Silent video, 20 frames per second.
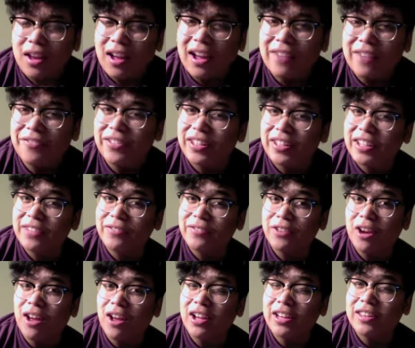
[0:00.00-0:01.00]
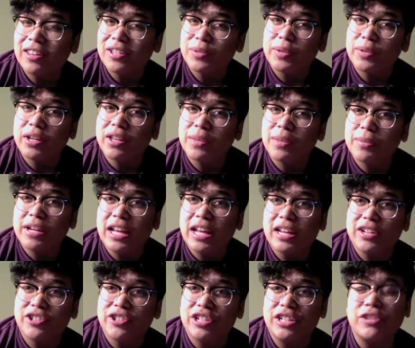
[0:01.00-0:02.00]
I'm filling in for Audie this week on the
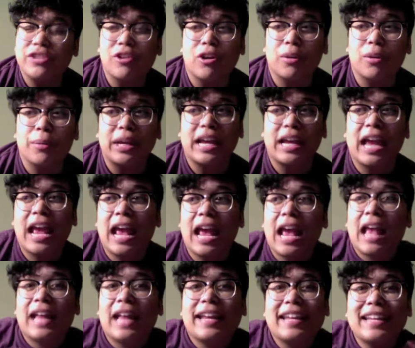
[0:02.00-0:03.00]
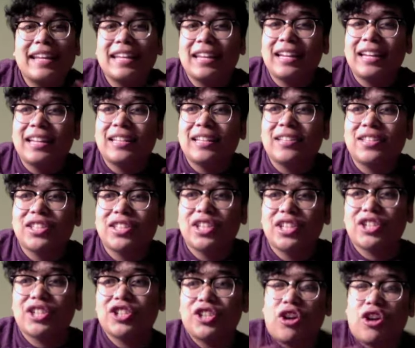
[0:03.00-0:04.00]
Banana Cheeks Army, and it is
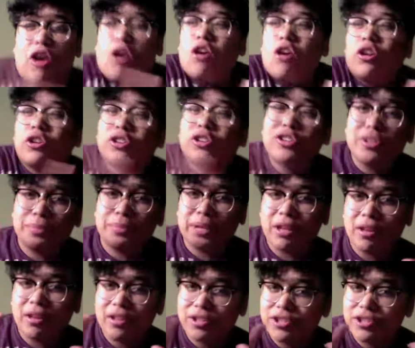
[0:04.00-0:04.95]
such an honor to be on this